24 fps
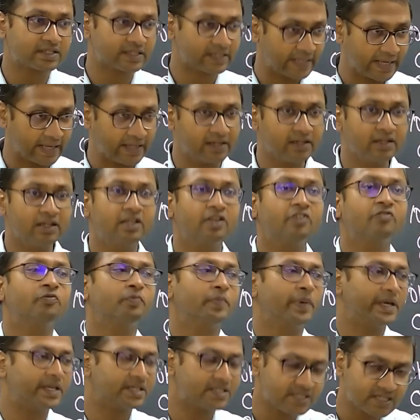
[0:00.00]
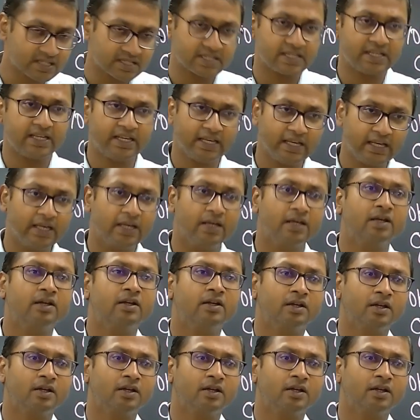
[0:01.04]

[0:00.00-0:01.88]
10, if base is E,